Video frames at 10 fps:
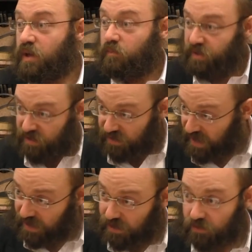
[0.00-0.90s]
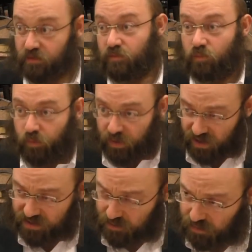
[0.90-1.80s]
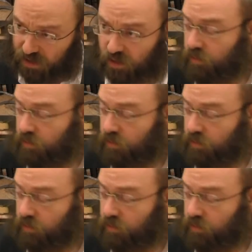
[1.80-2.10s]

But today, with Birchas Amila,